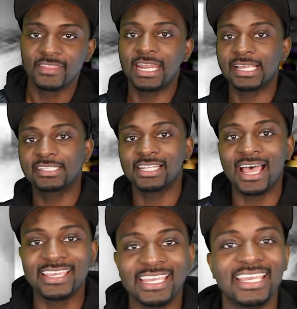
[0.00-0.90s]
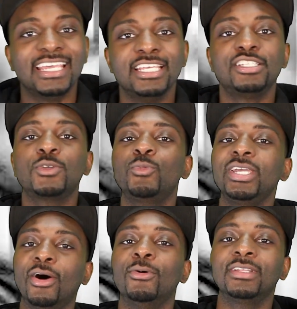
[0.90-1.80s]
The next lie is
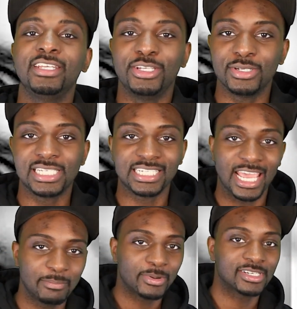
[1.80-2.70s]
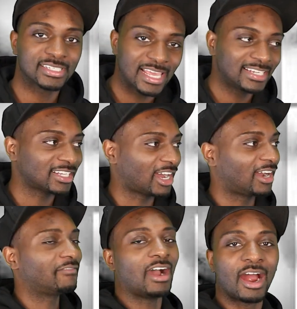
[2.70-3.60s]
we only use 10%
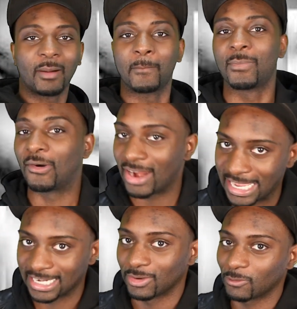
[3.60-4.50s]
of our brain.